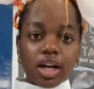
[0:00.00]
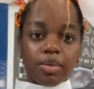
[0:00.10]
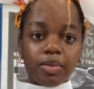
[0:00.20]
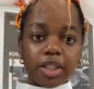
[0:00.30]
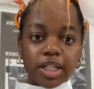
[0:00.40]
I
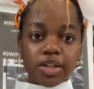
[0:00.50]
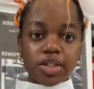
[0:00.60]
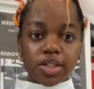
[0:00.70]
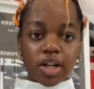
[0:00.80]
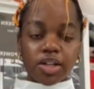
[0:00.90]
put my
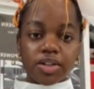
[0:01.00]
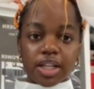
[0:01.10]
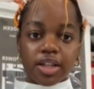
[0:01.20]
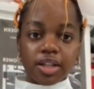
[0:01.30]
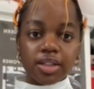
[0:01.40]
trousers under
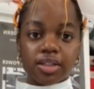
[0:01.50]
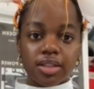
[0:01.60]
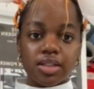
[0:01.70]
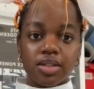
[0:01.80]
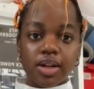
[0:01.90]
it though,
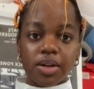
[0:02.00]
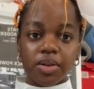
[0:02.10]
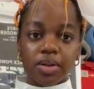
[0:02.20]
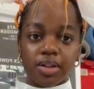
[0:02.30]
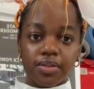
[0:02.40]
so I don't
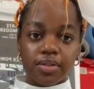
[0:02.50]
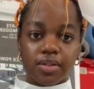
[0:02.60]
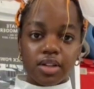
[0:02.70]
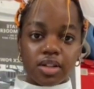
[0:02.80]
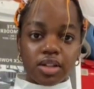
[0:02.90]
know if...
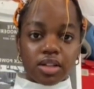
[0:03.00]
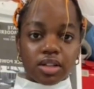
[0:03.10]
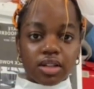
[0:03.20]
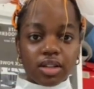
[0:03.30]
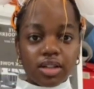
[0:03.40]

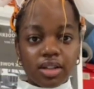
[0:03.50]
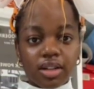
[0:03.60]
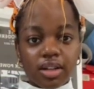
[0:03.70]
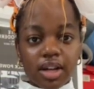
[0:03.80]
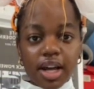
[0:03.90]

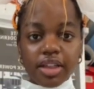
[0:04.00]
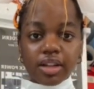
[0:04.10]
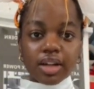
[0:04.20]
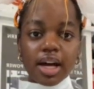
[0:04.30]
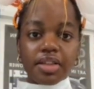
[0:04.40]
I
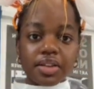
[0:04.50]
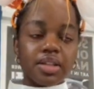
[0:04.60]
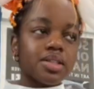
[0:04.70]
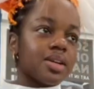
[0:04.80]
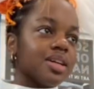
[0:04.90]
think
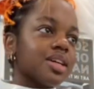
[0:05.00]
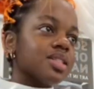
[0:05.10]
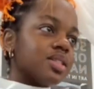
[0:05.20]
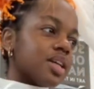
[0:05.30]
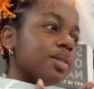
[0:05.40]
the skirt, because
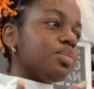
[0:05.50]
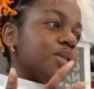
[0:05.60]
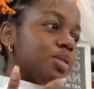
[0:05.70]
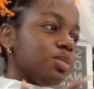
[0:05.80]
it's like blue.